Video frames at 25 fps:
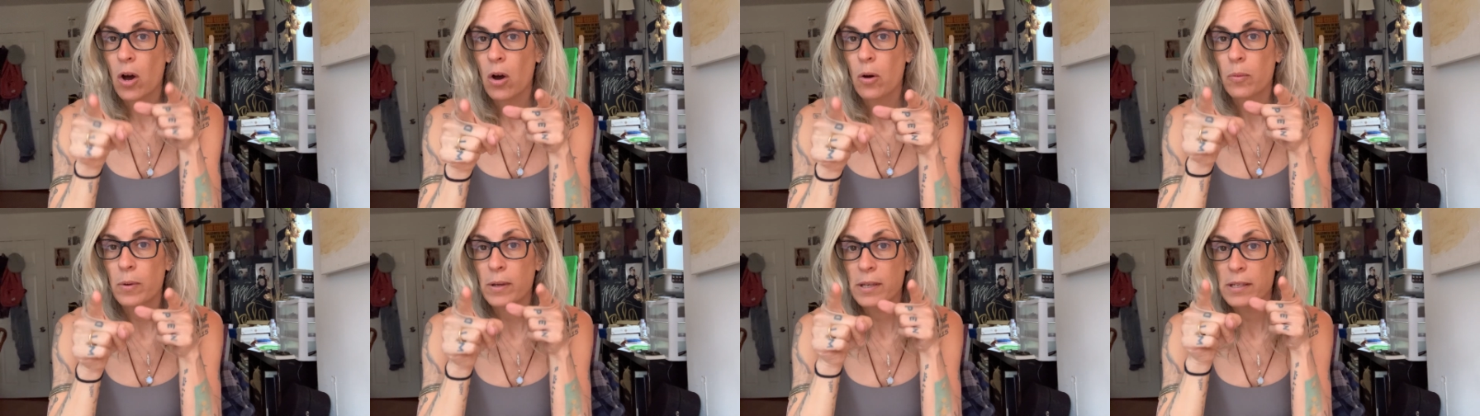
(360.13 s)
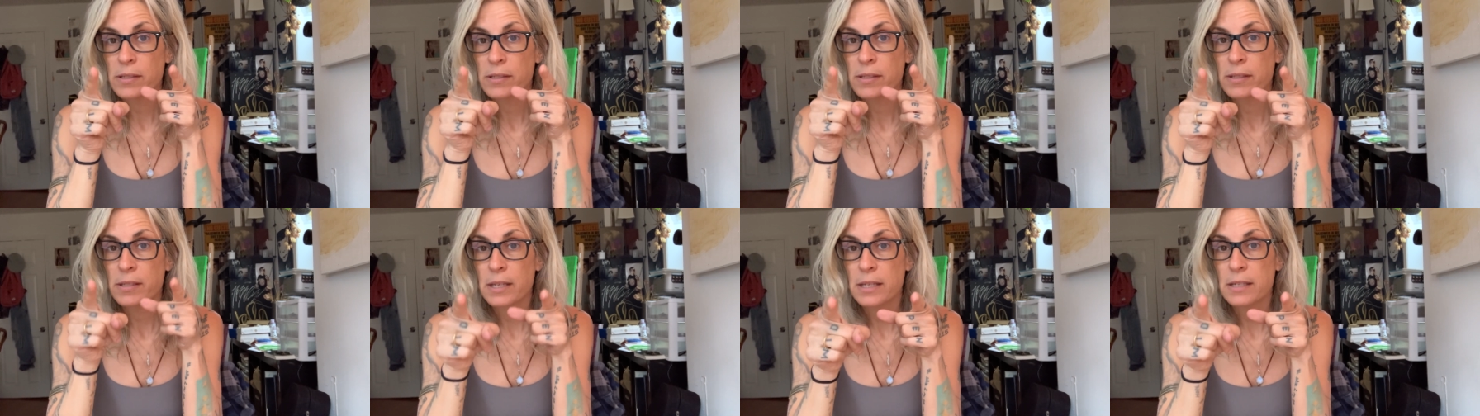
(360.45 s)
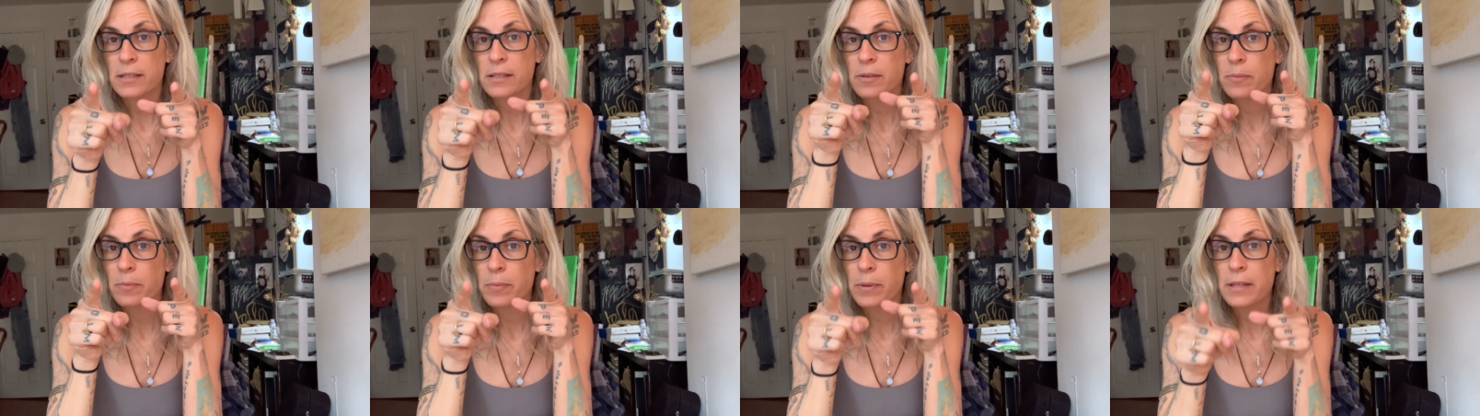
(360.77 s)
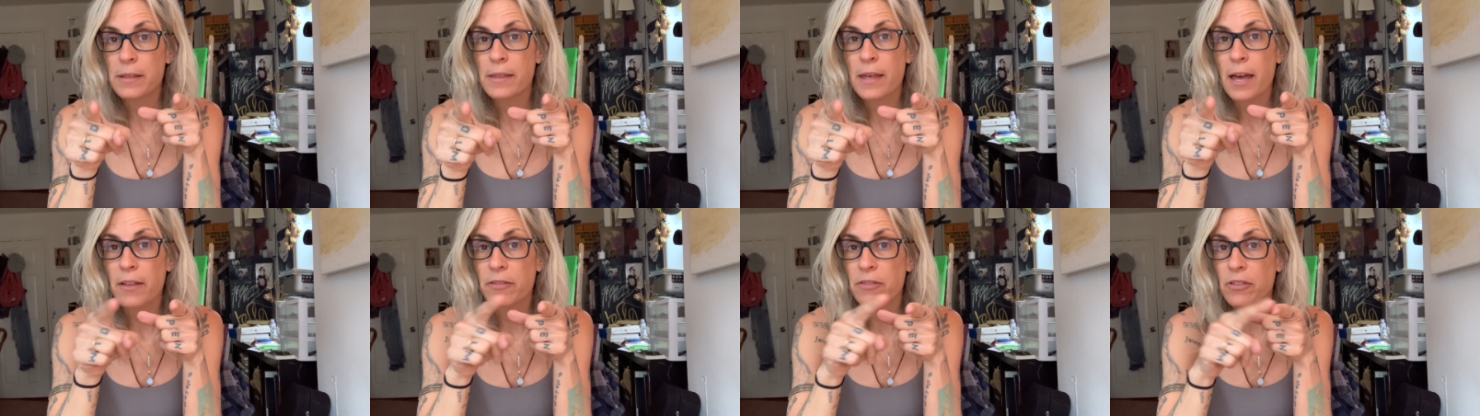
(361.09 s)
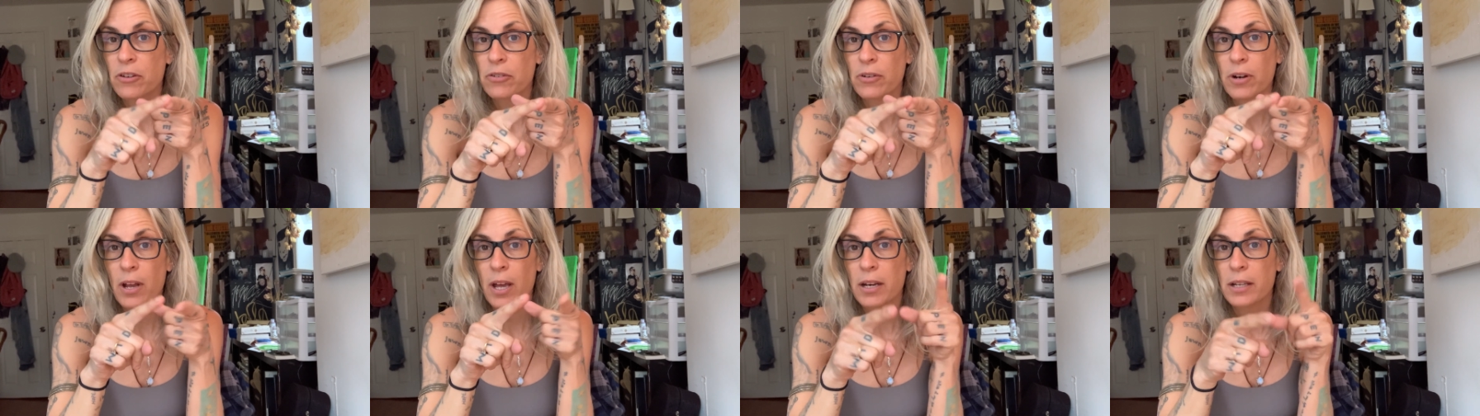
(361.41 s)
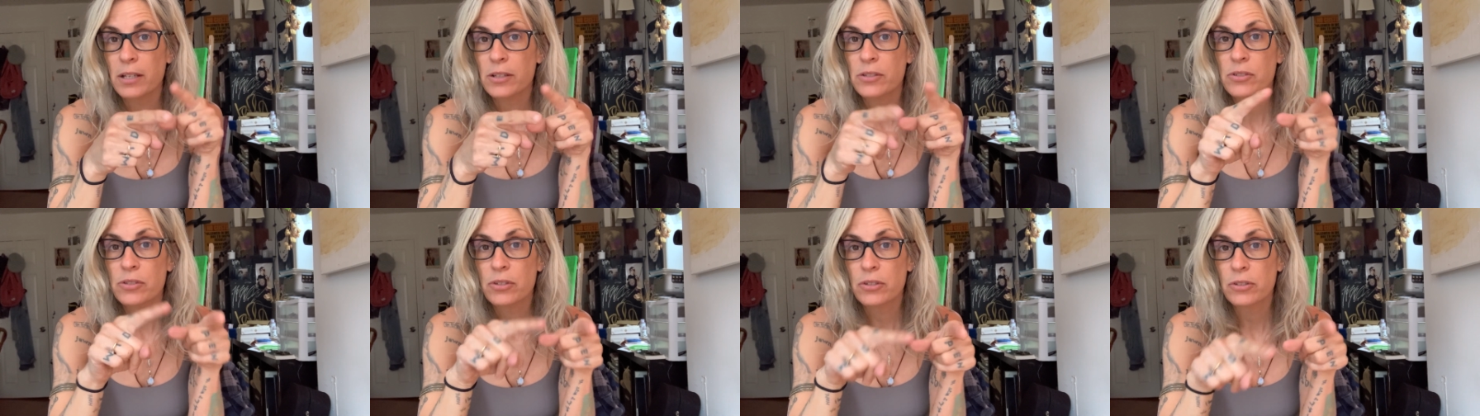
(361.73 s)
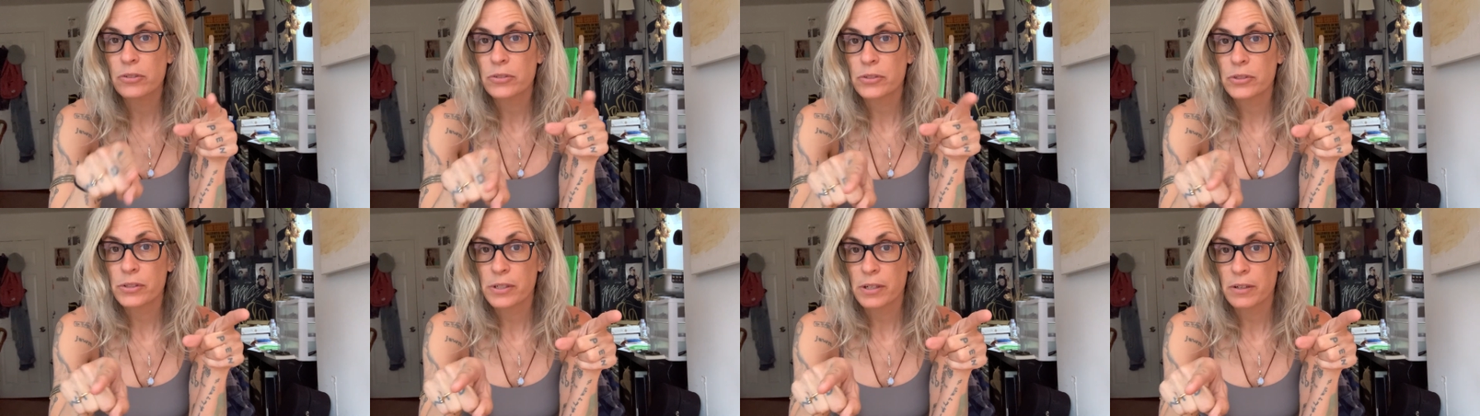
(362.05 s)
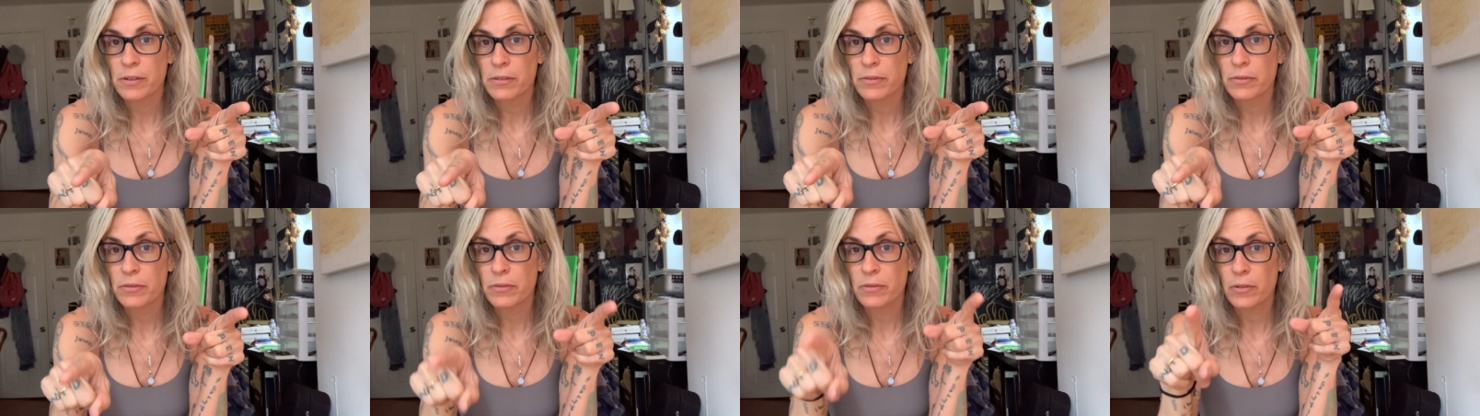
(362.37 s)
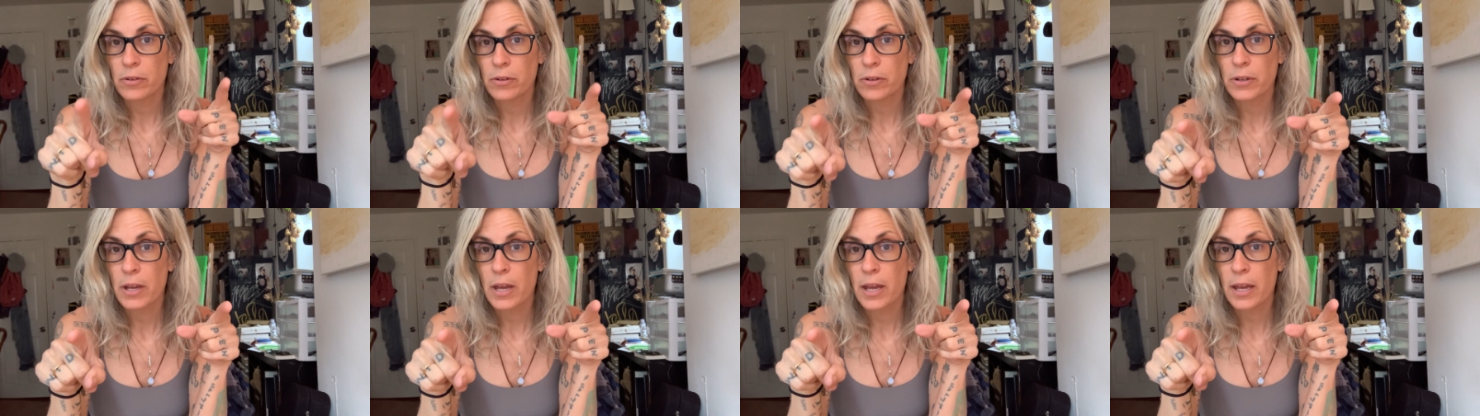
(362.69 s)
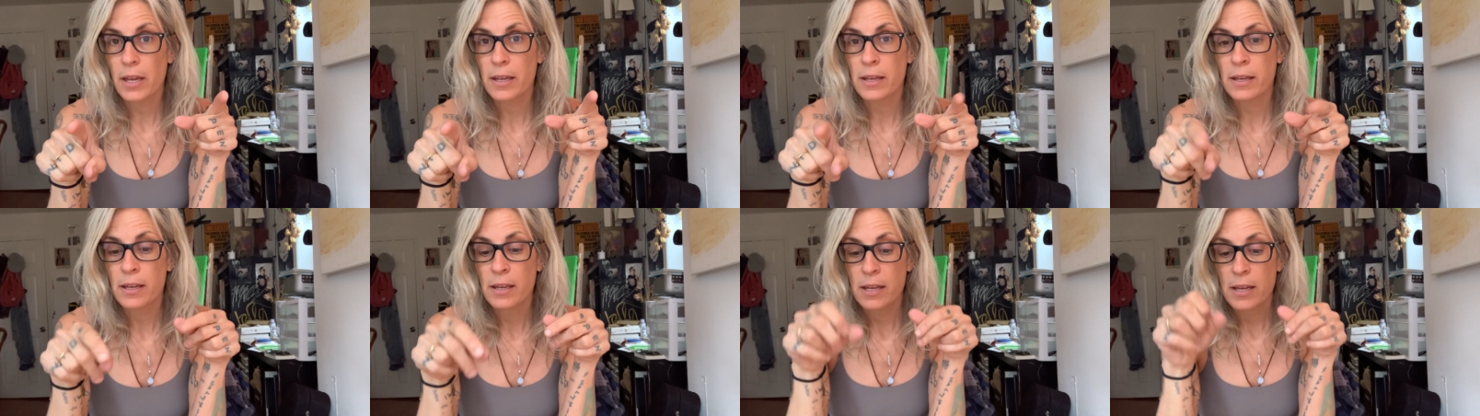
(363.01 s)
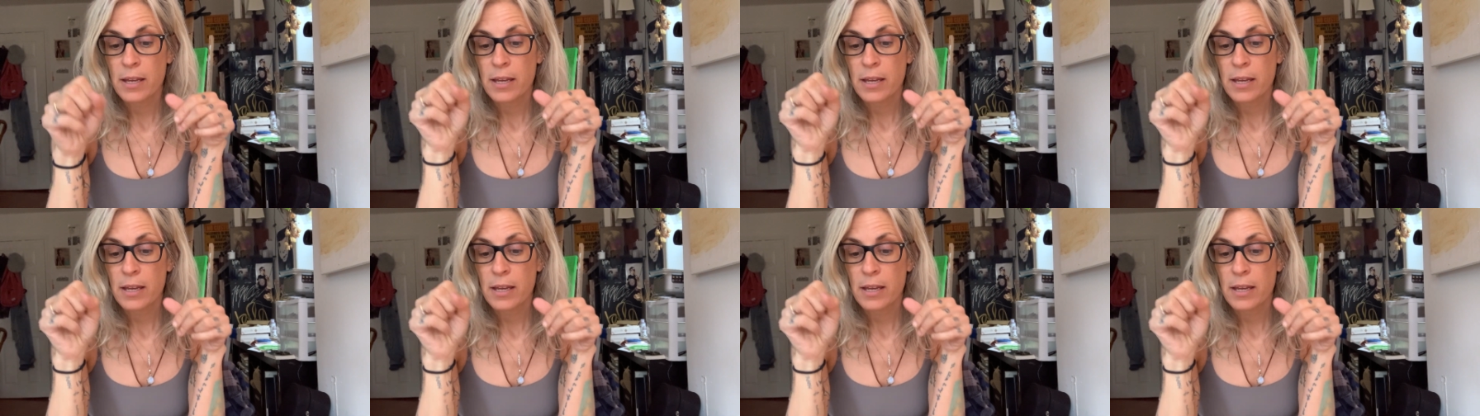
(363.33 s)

always need to be that. They're not exclusive, okay?